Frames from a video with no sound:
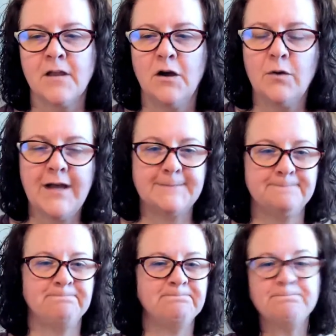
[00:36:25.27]
Okay.
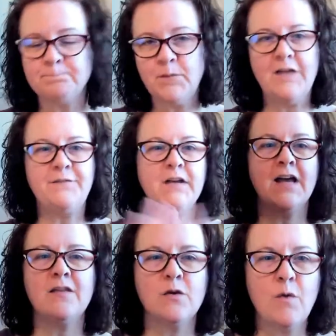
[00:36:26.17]
If you got
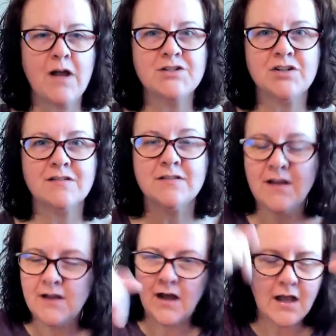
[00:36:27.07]
other questions,
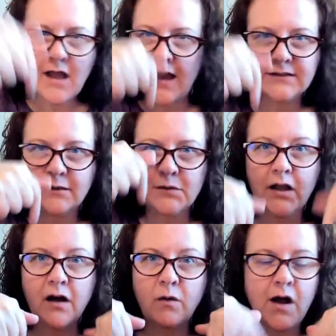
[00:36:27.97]
ask them
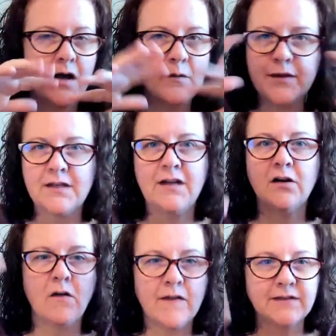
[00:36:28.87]
below. I'll be in
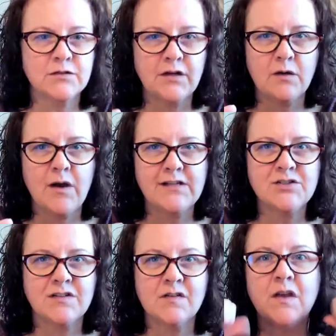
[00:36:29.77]
here. I'll answer any
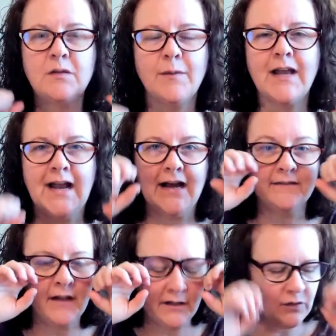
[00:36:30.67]
questions that you might
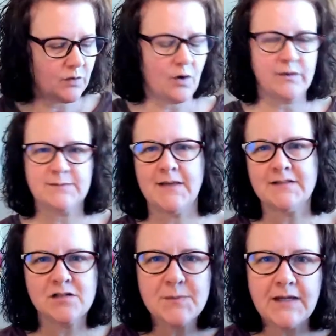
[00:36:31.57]
have. You can always
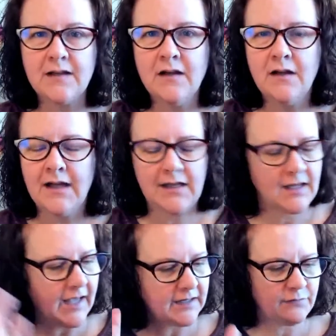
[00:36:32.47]
message me.
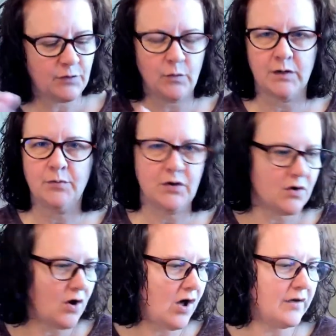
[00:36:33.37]
Again, if you want to book a
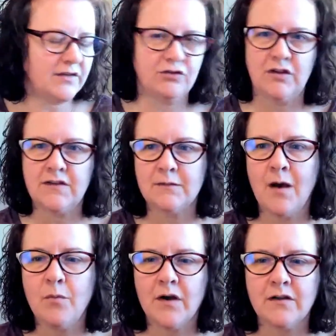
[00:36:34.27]
call because you need some
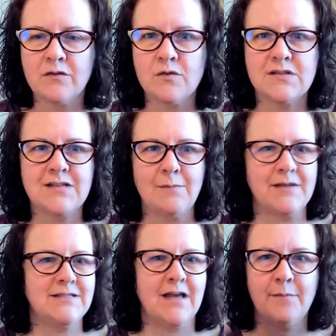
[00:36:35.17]
help walking through this step
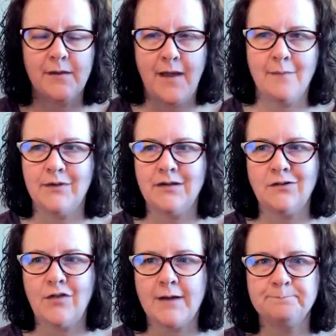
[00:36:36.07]
by step, I'm happy to
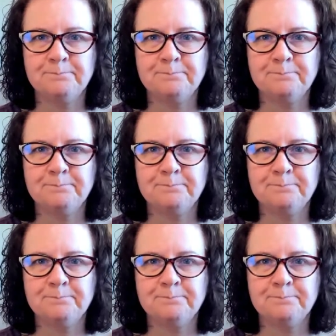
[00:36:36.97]
do that.